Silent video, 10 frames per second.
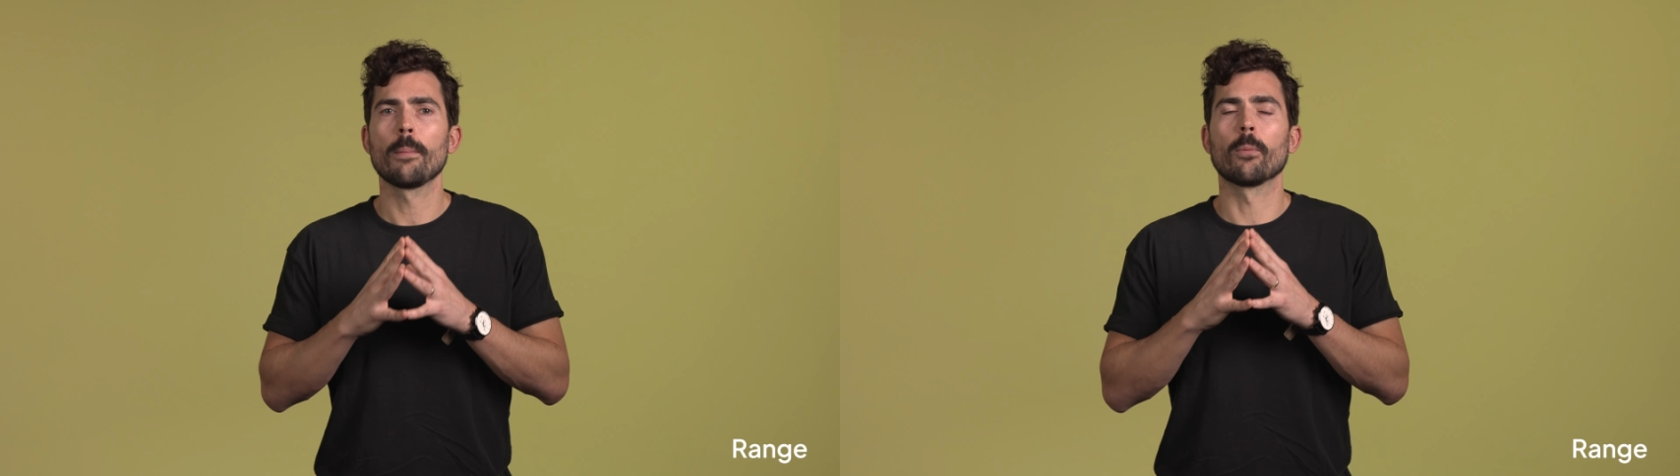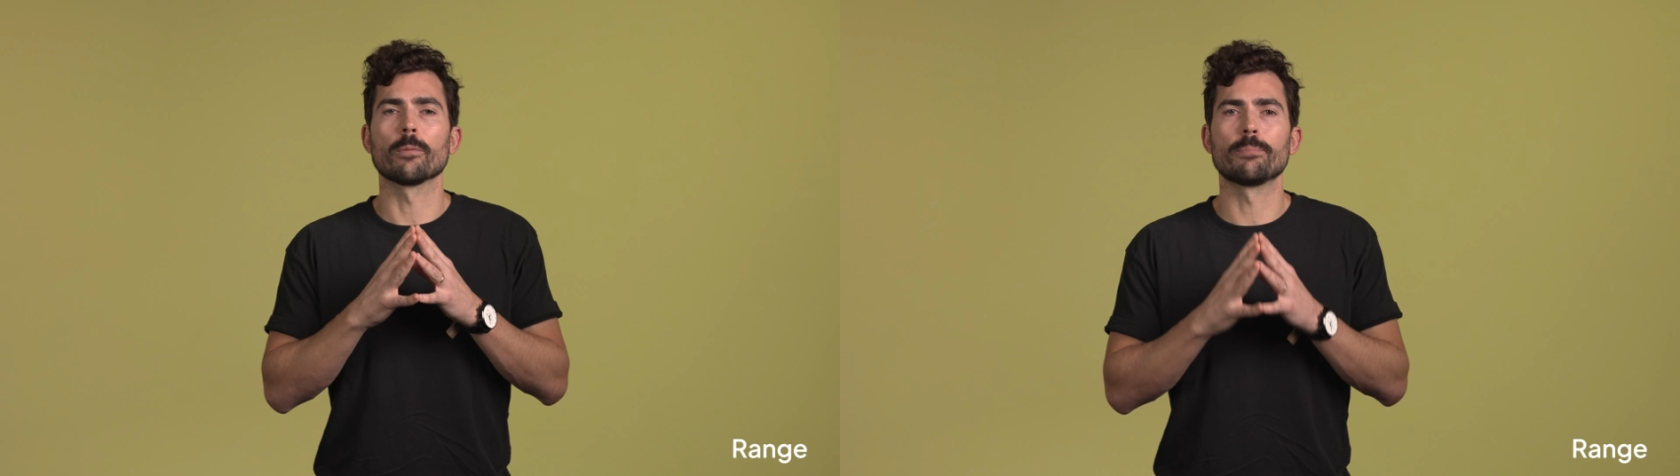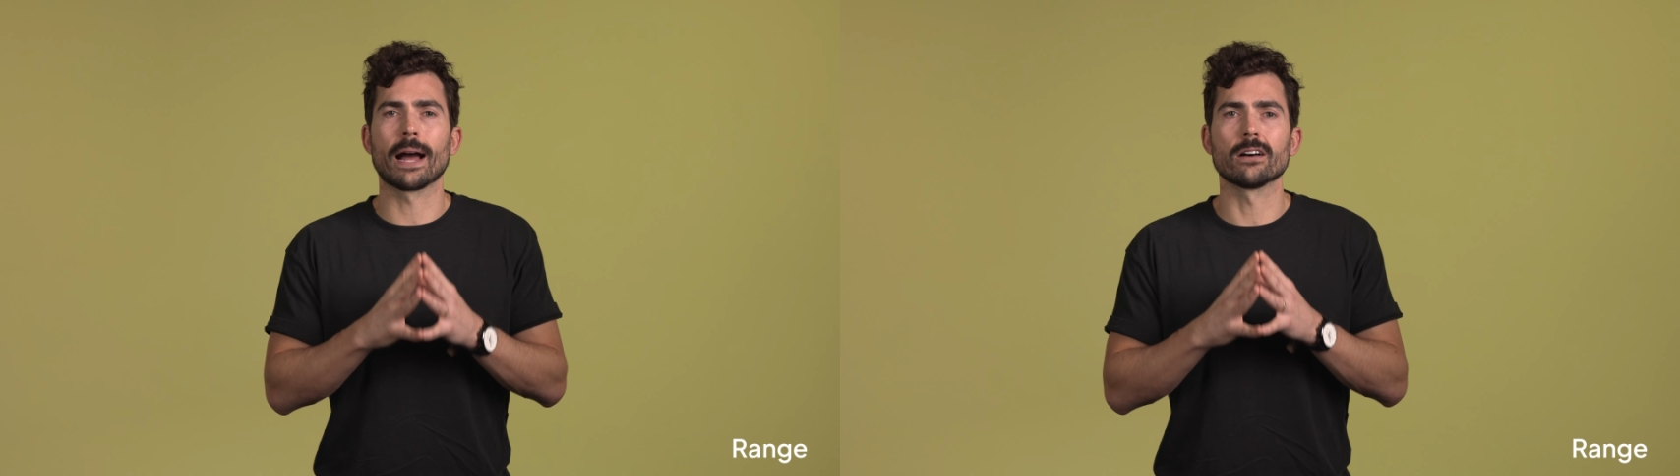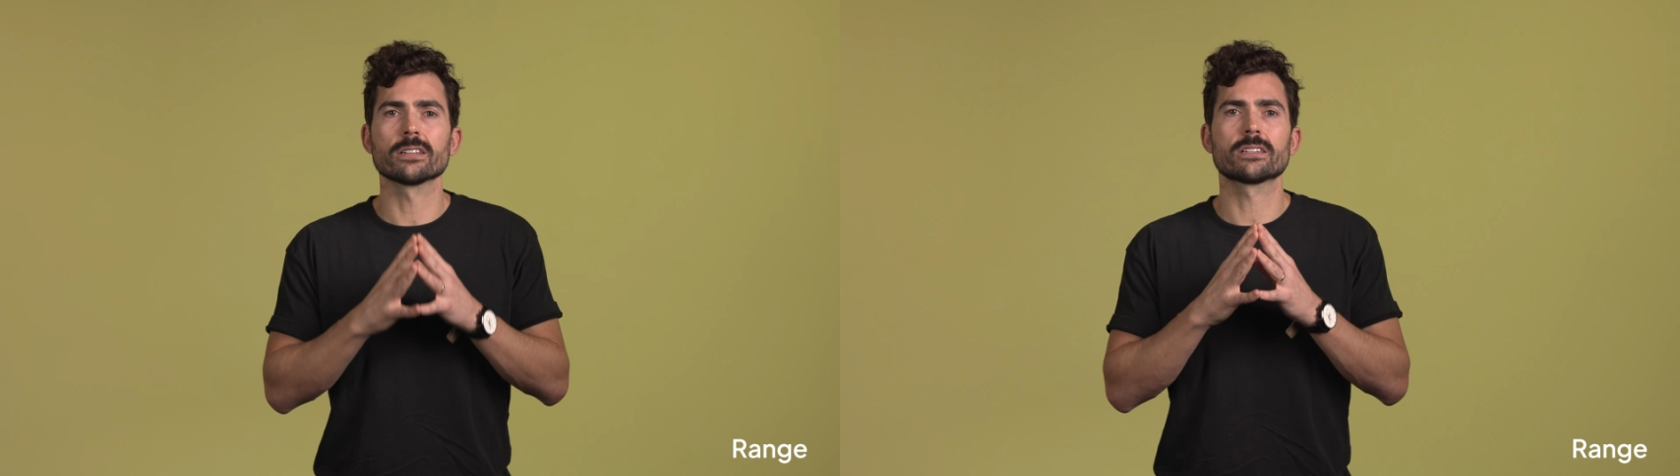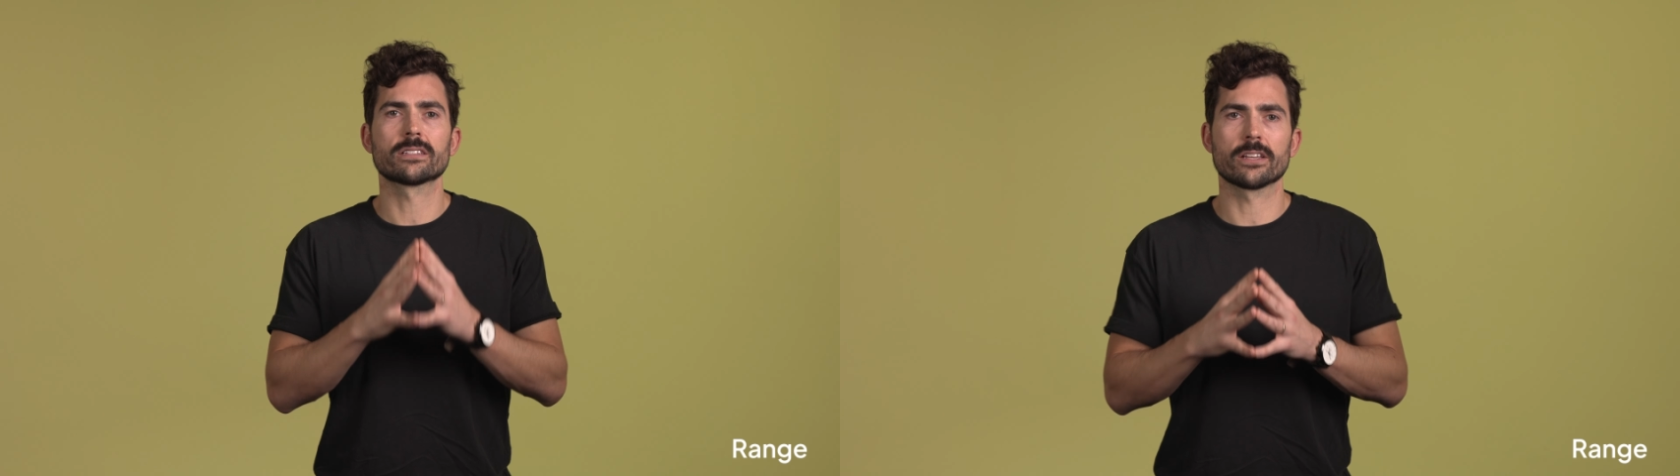more
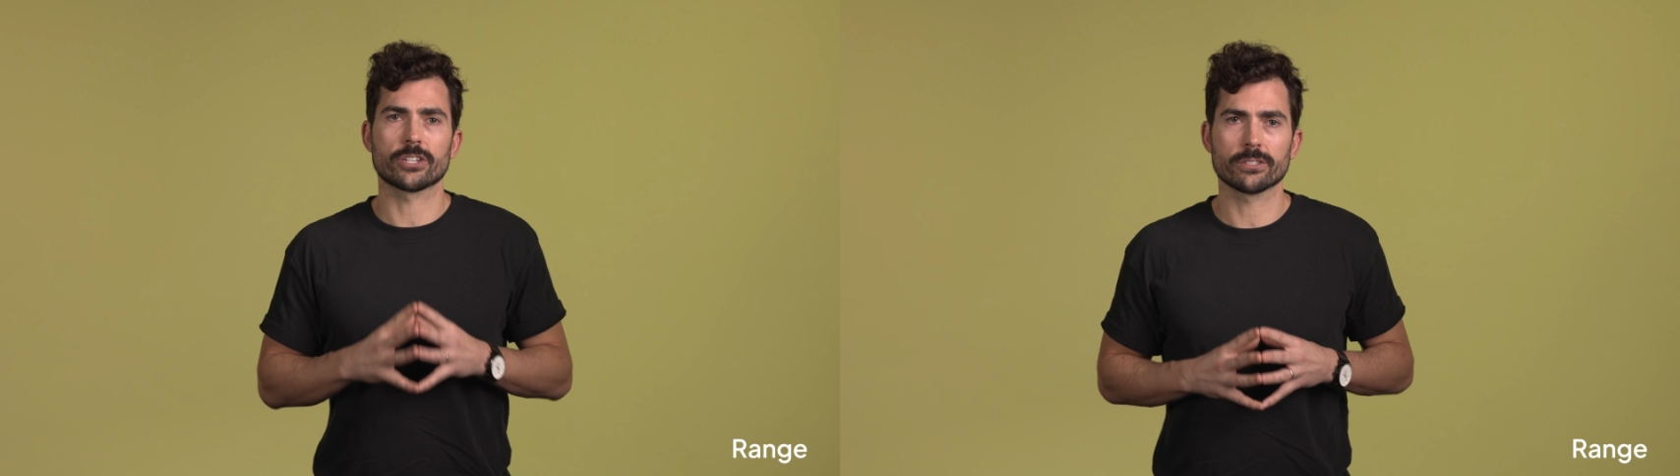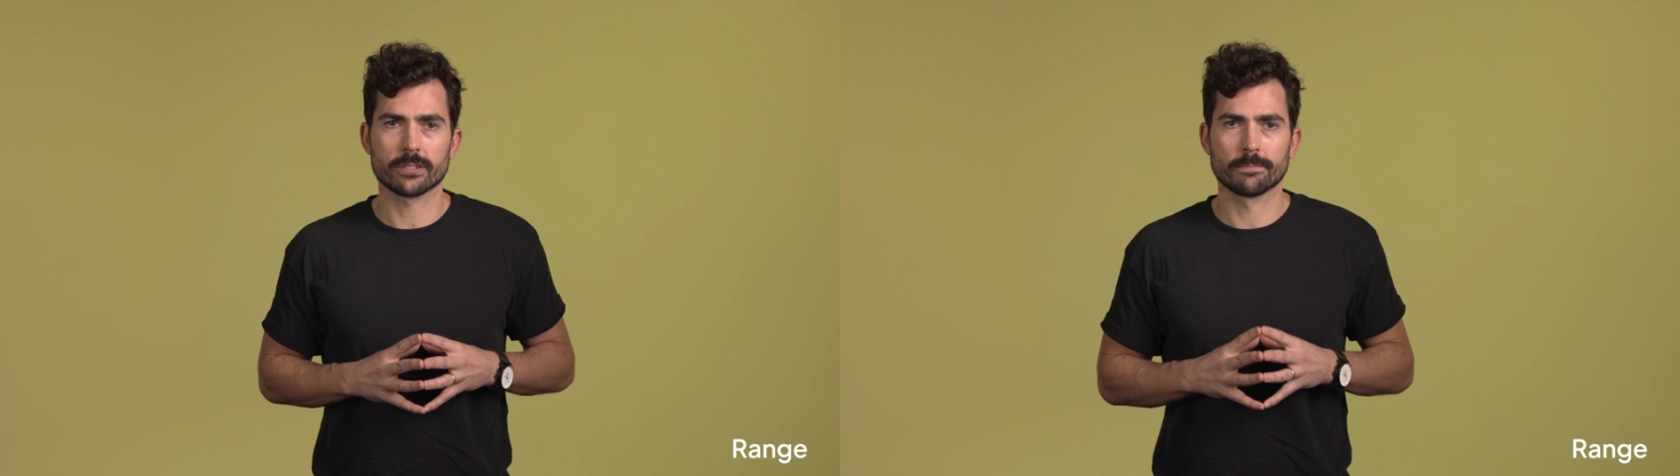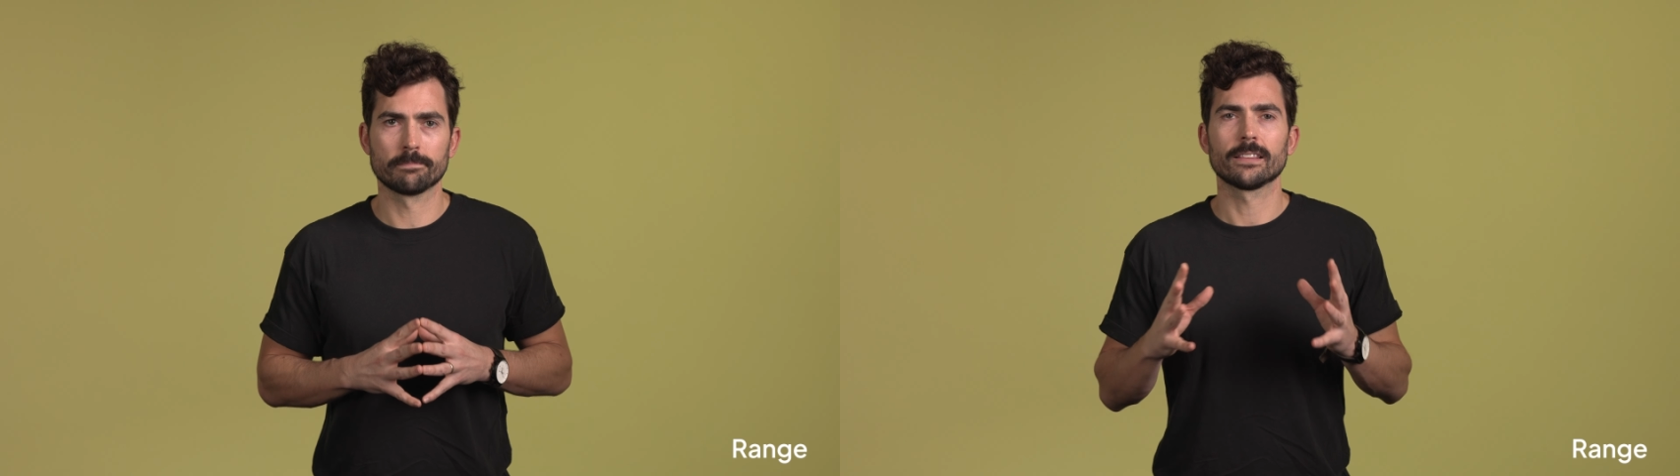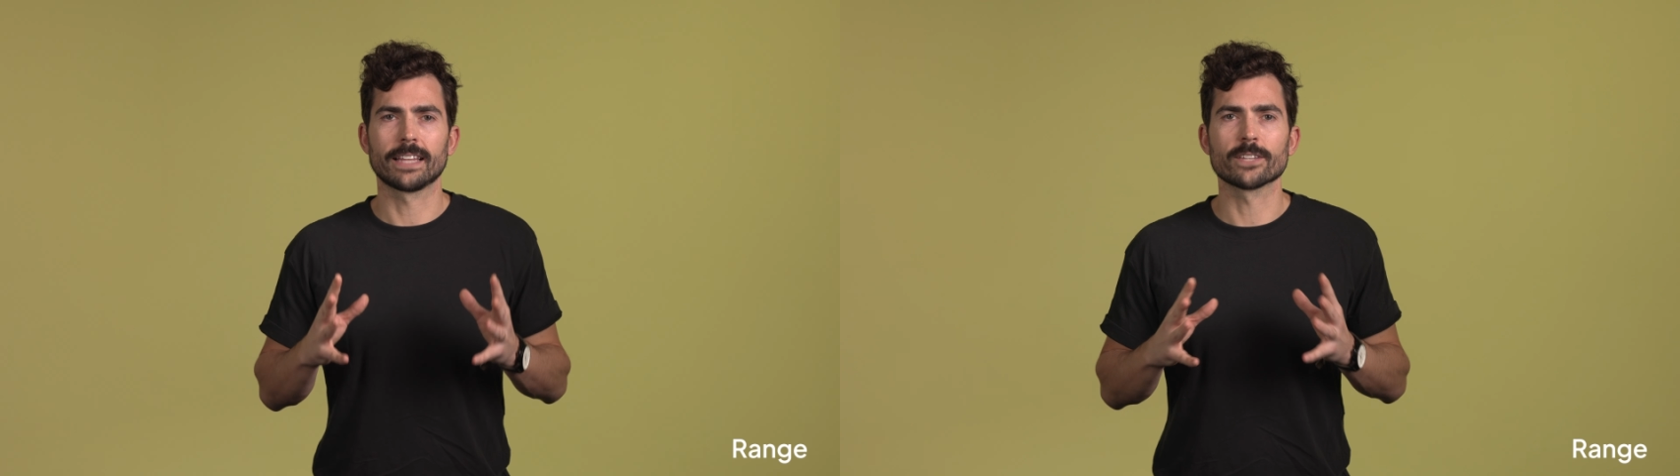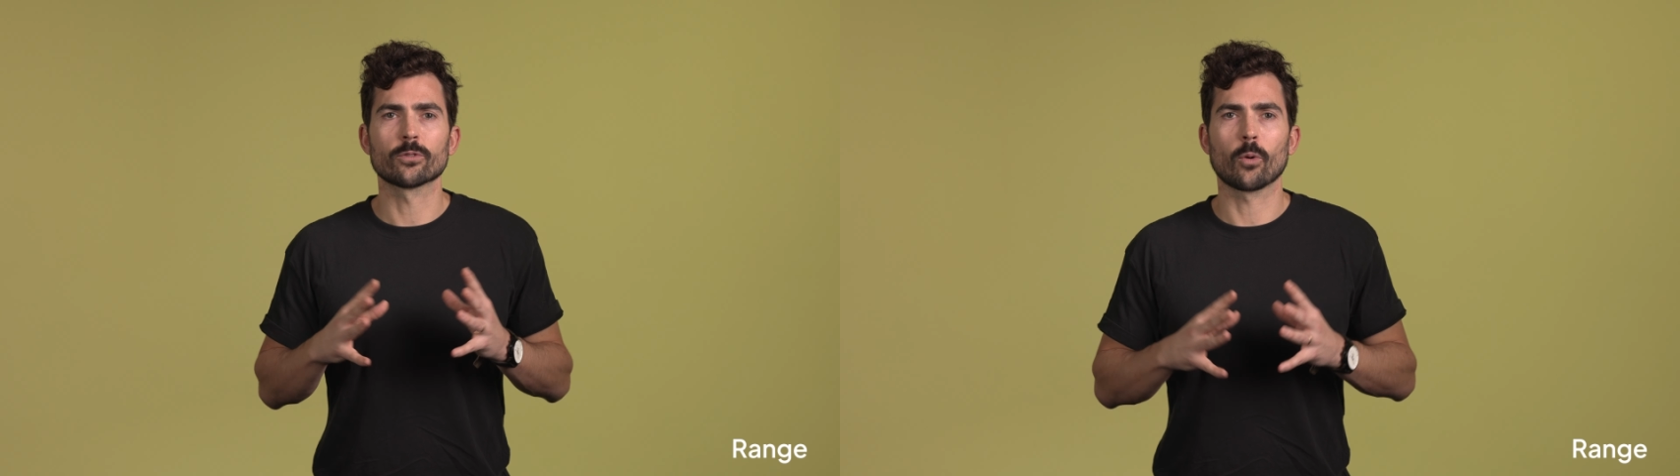balanced decisions.
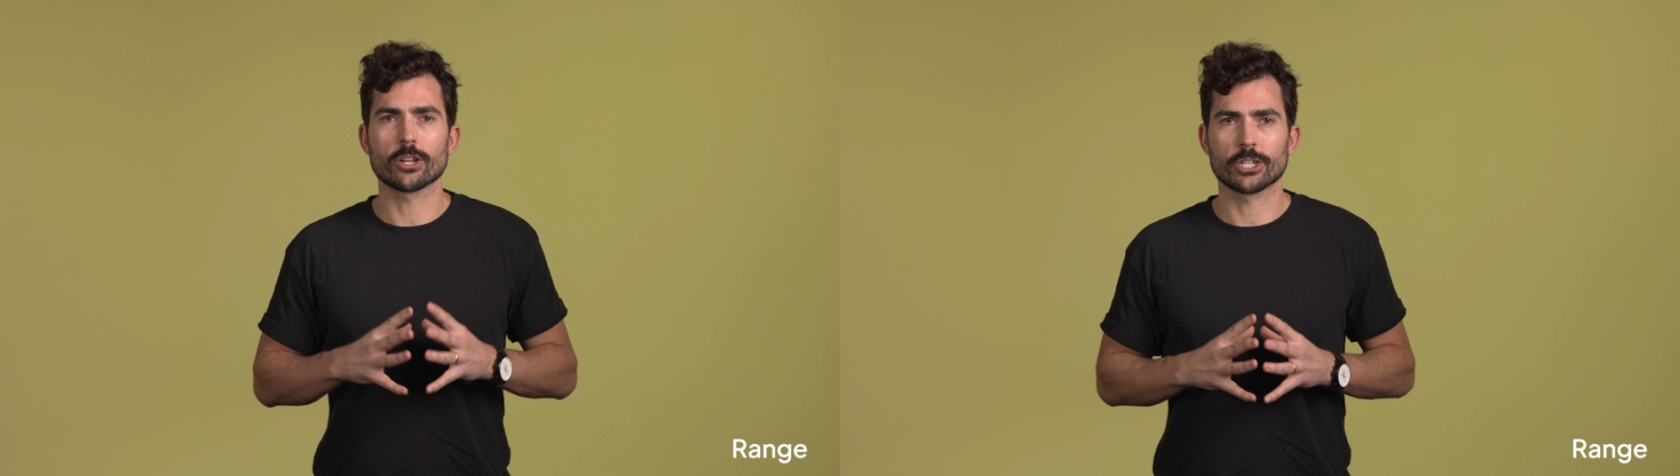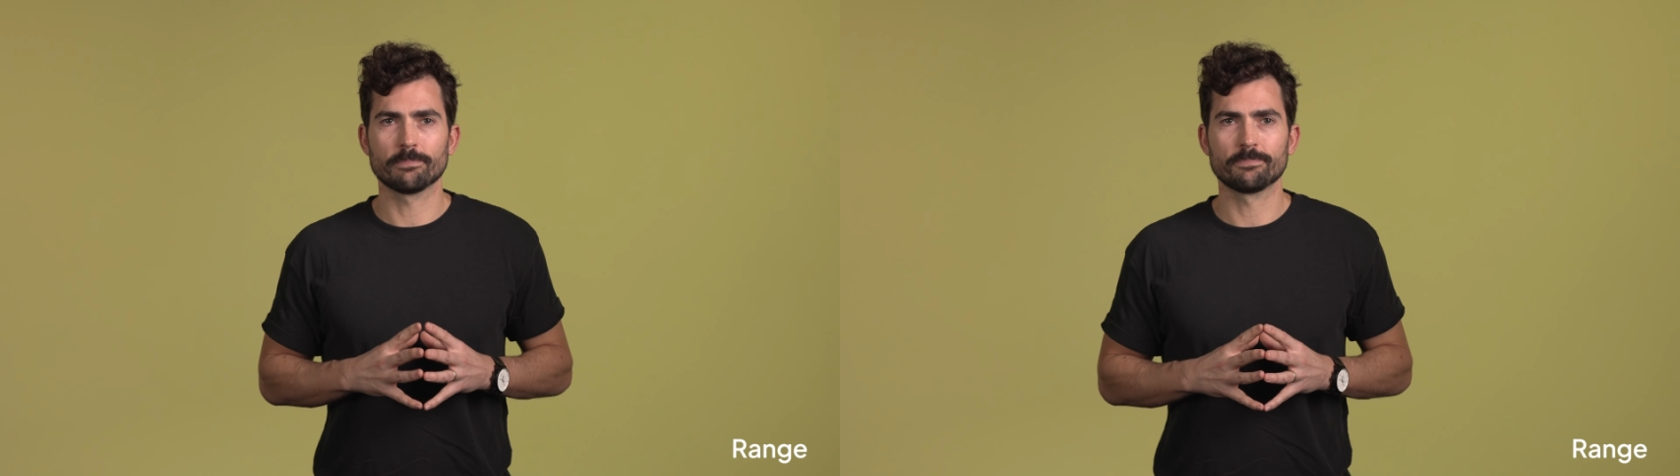Thanks for watching.